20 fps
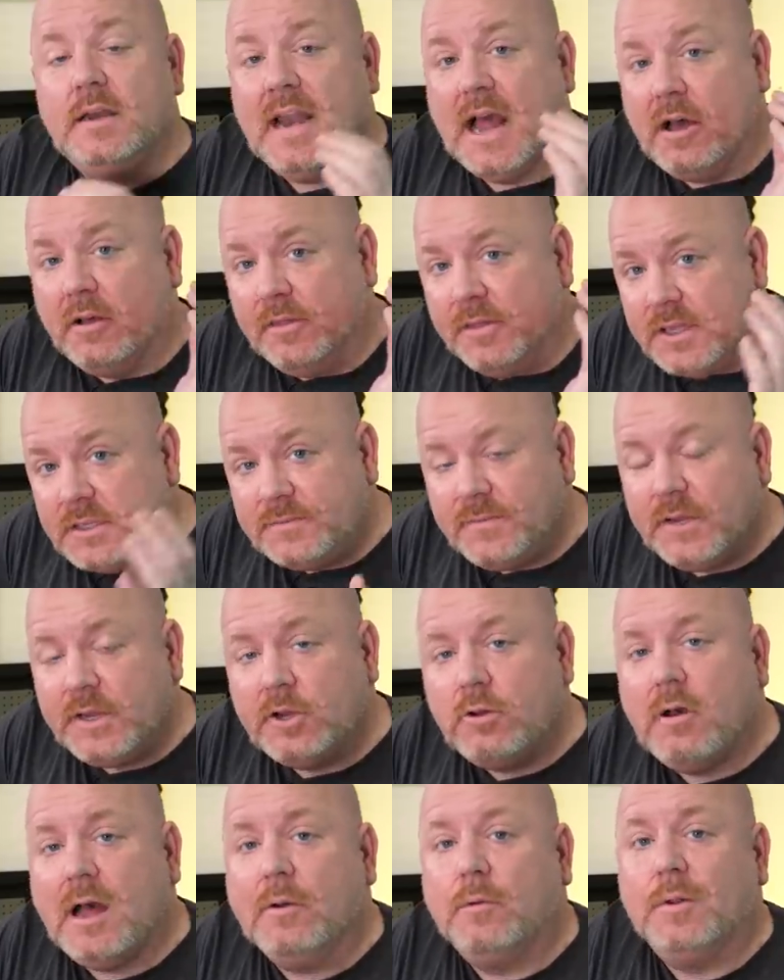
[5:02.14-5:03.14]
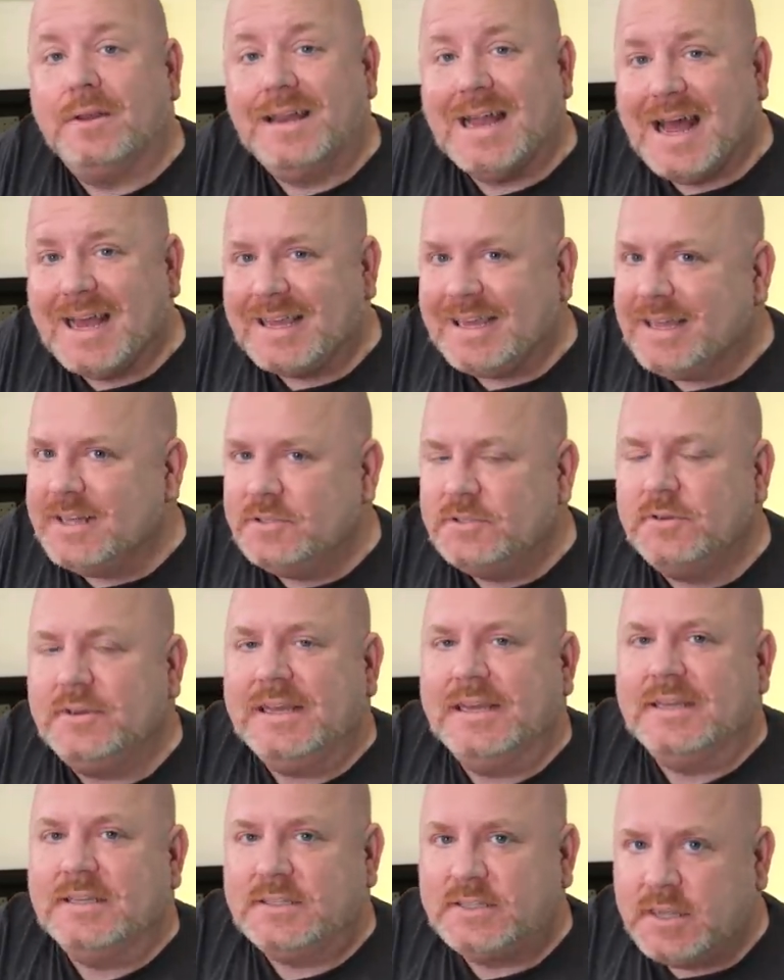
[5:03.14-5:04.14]
Now in this video, I will not get into
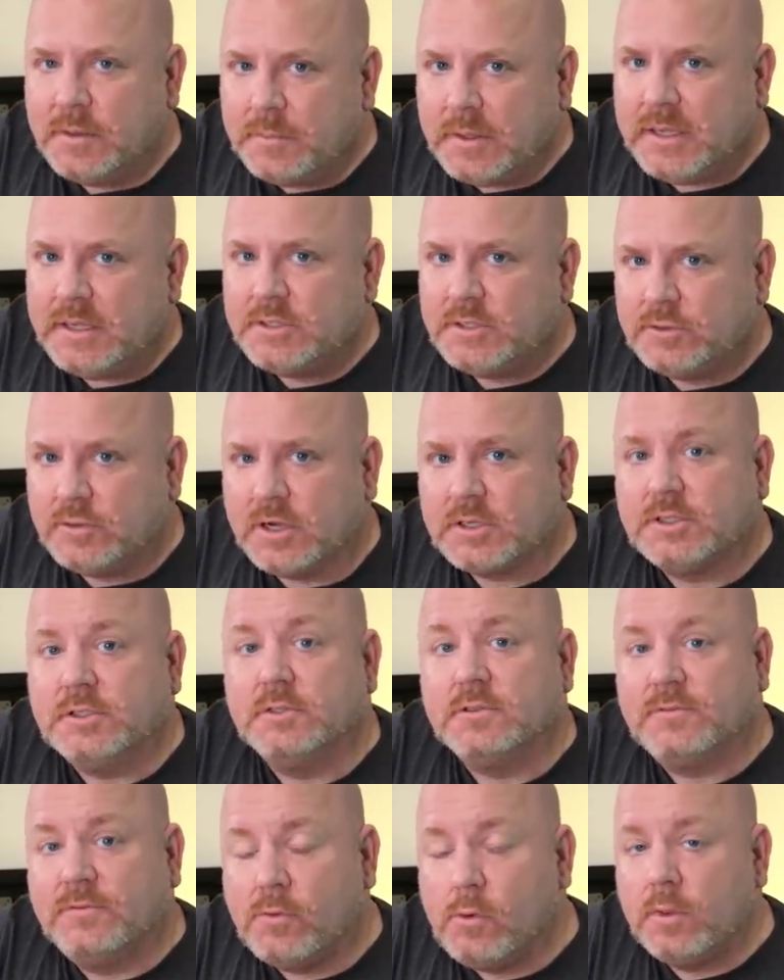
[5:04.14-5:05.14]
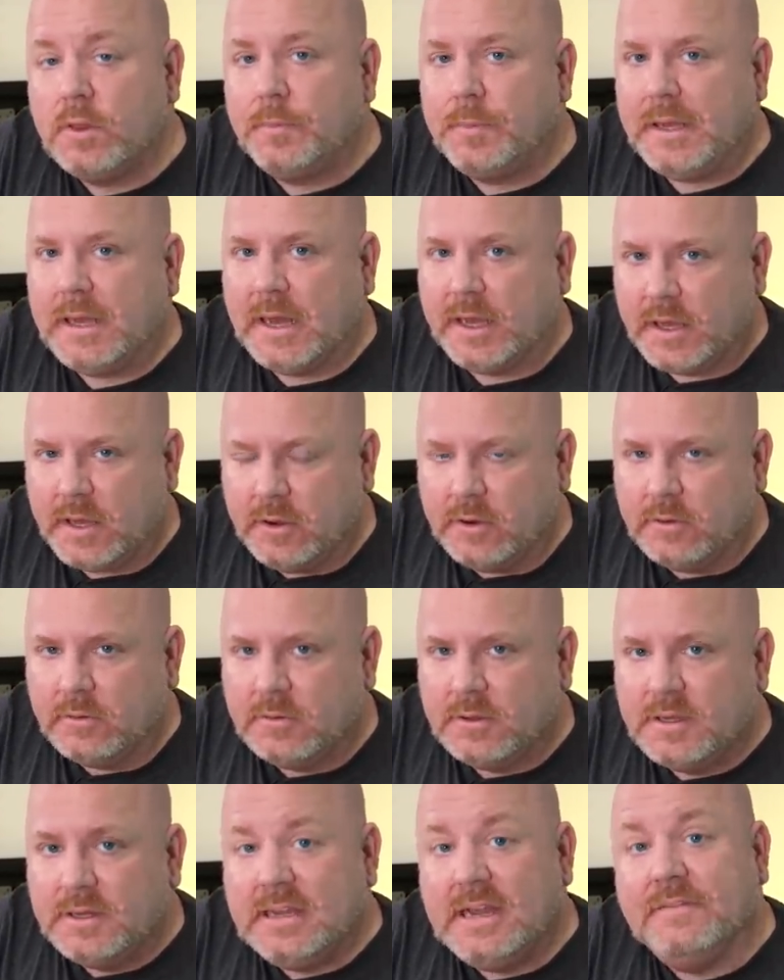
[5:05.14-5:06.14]
the assembly instructions for the PIO.
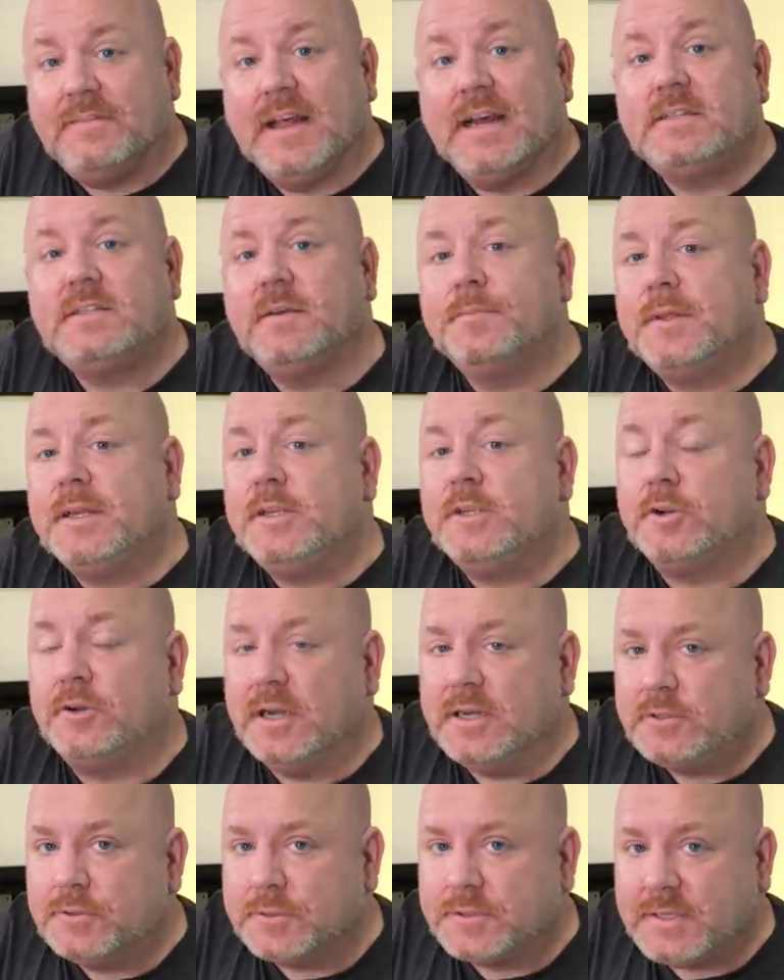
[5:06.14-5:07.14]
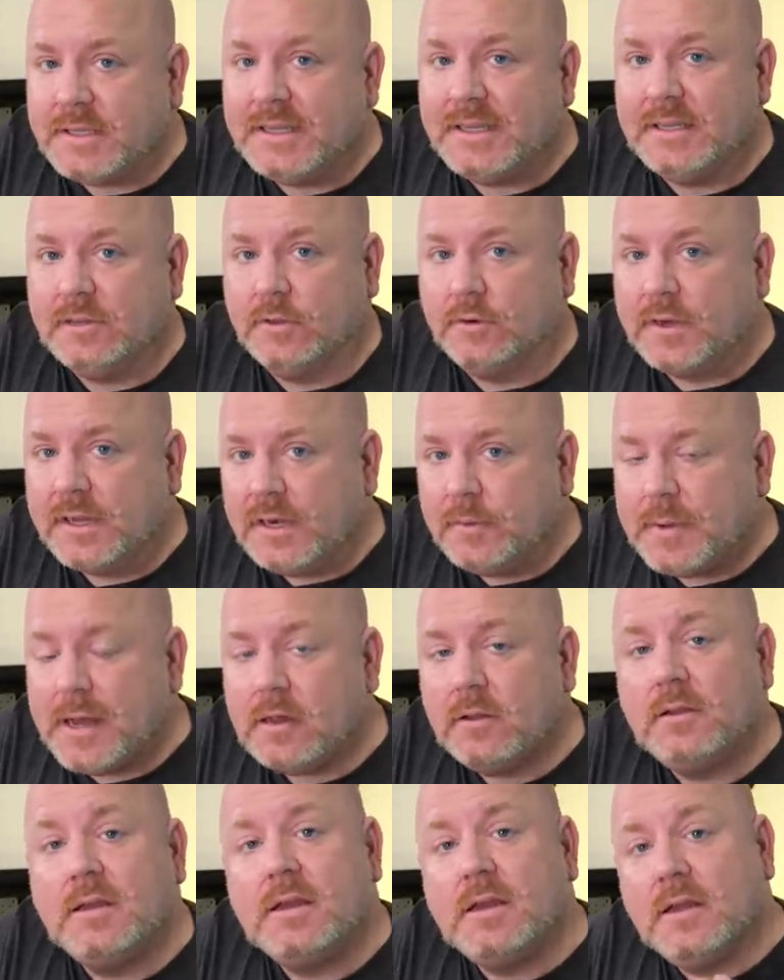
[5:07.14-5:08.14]
If that's something you're interested in learning
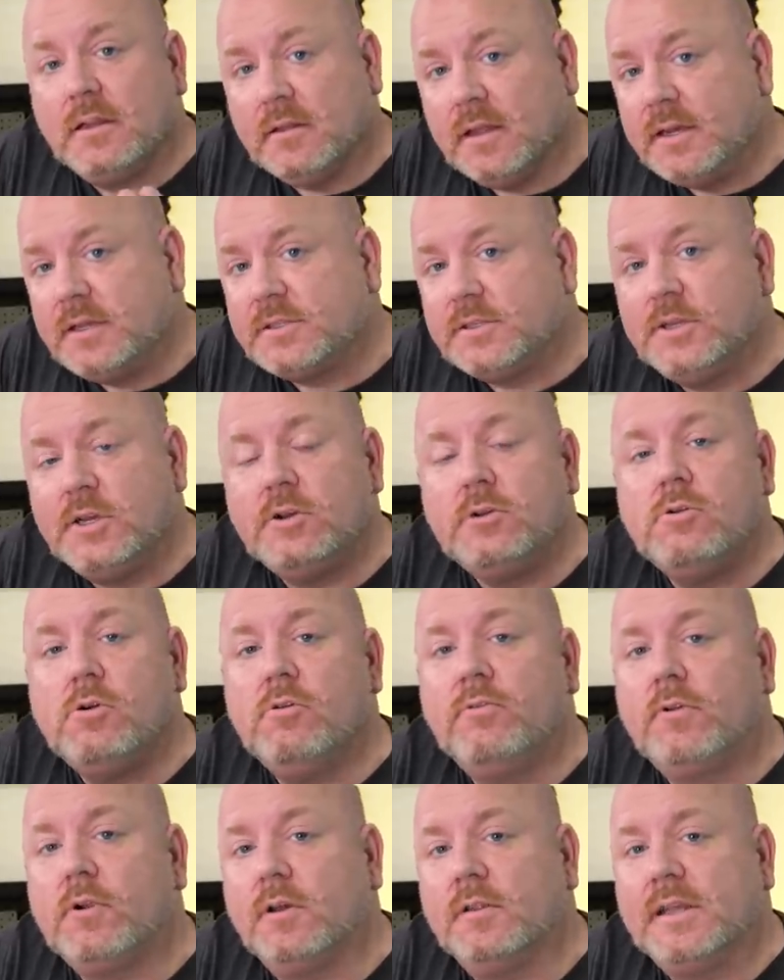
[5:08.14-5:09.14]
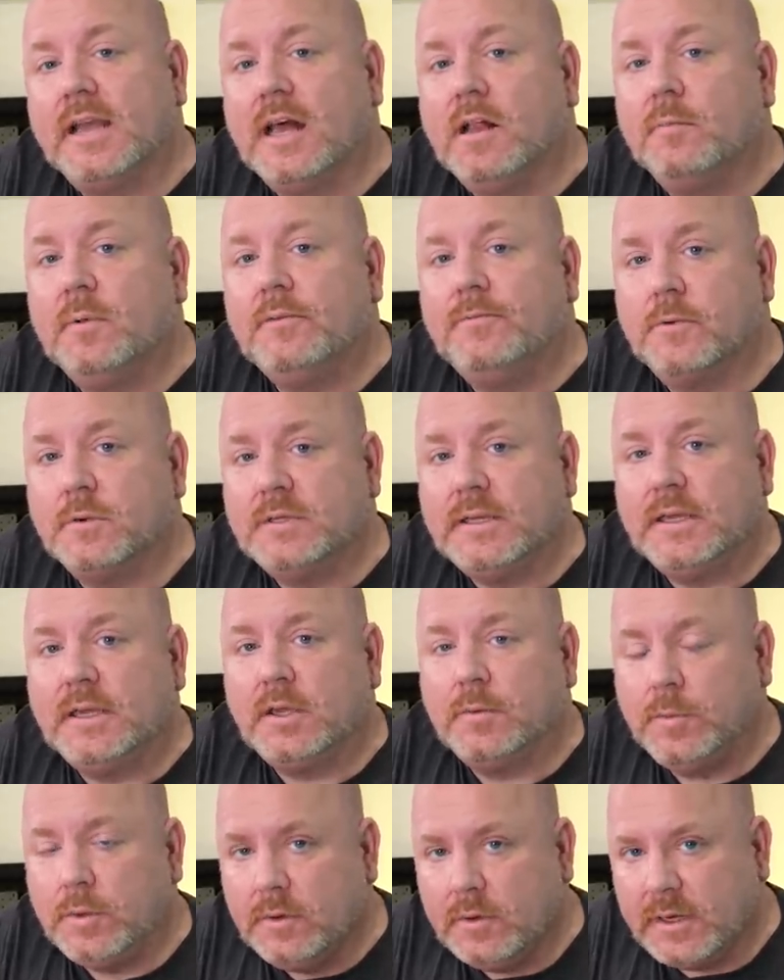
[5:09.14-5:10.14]
about, let us know over on the Element 14
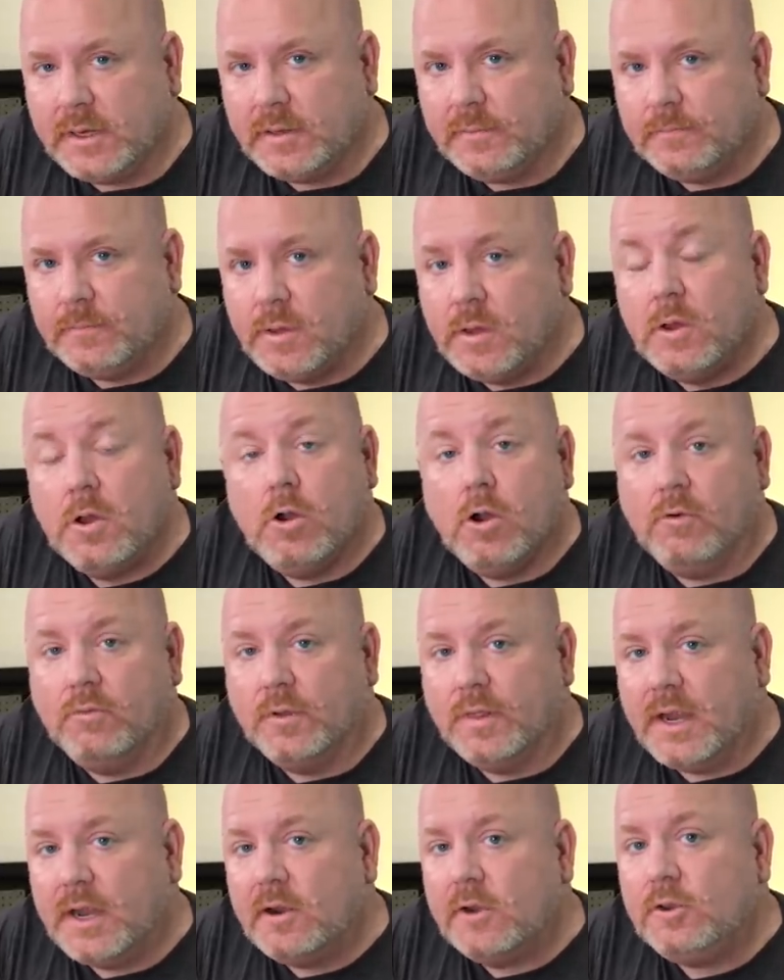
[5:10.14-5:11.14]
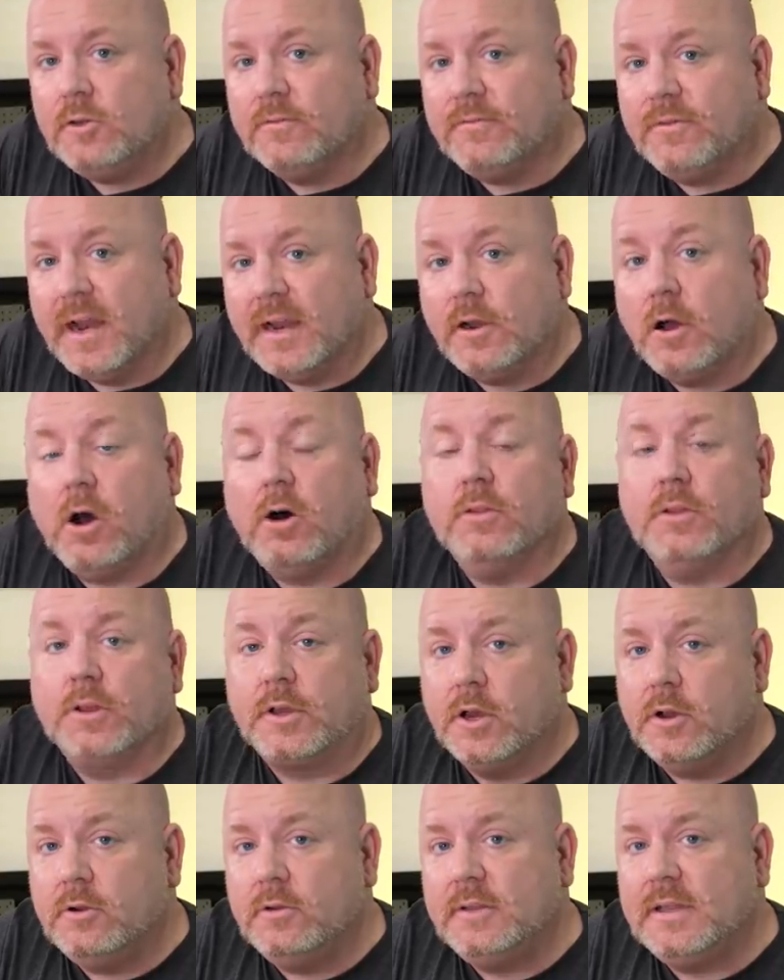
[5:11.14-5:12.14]
community. Over there, you'll find all the
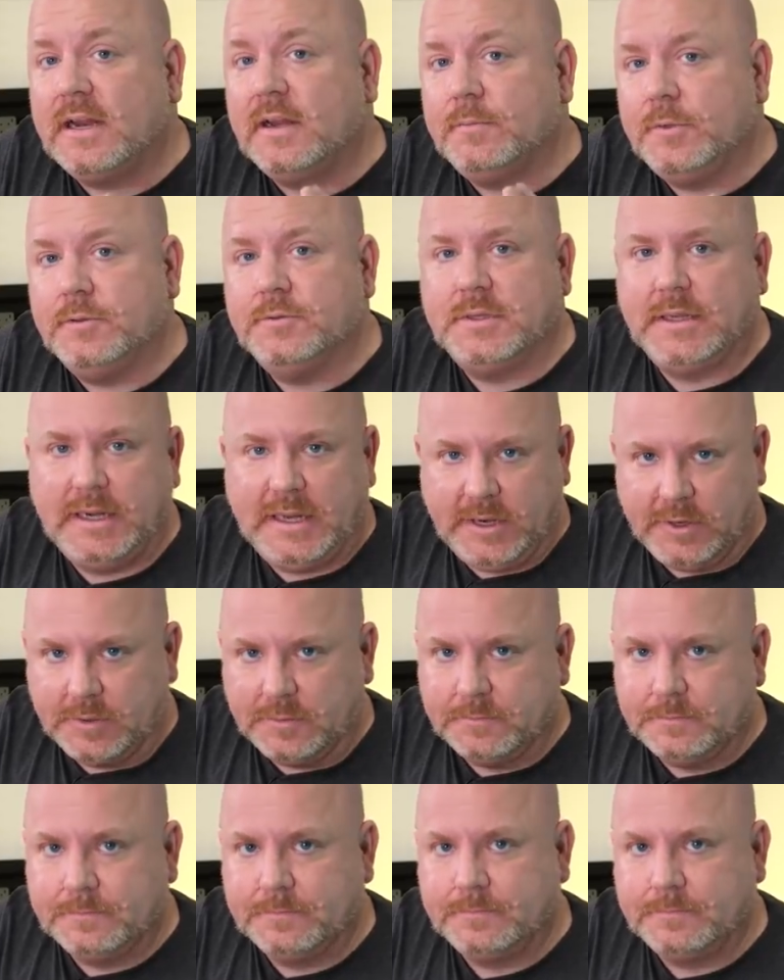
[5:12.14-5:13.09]
code that I'm using here.